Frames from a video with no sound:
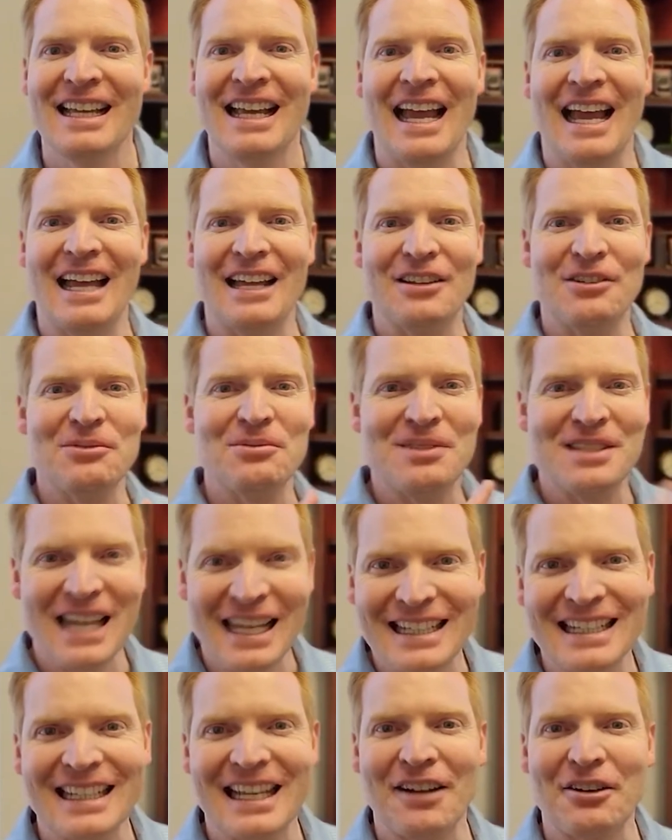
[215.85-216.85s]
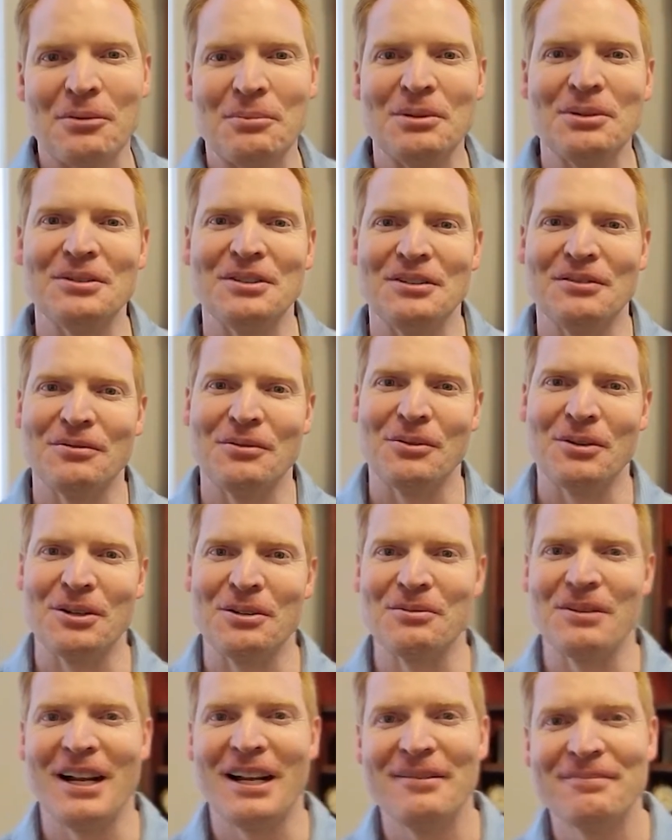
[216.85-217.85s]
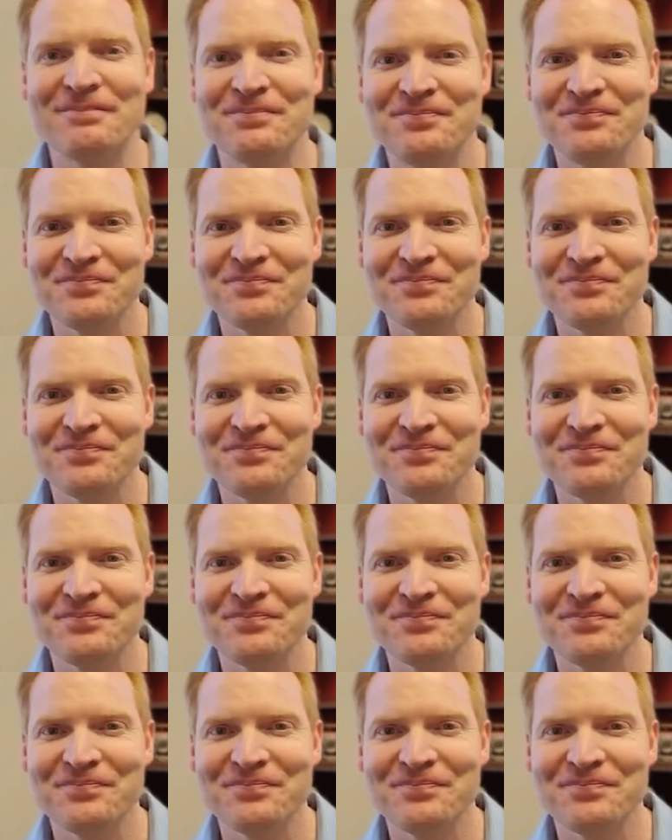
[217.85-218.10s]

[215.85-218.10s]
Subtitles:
and you take accountability for it, right?